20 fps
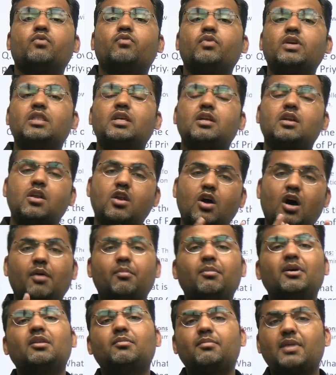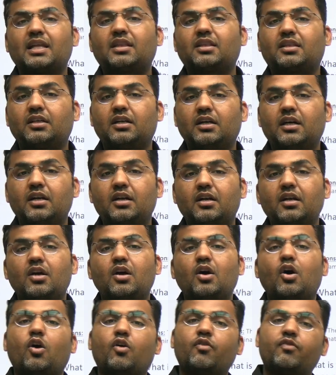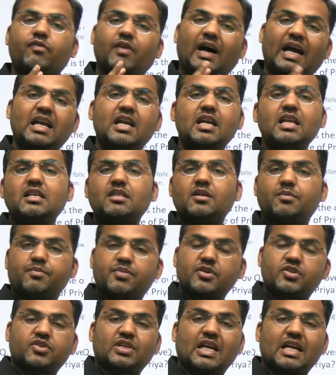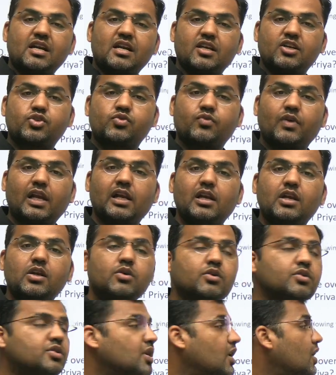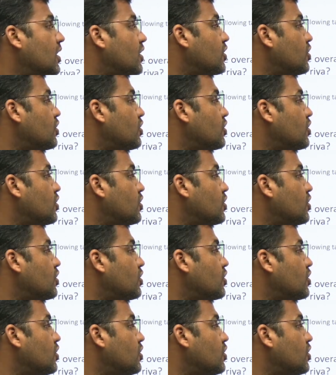with the normal method of finding the percentage values,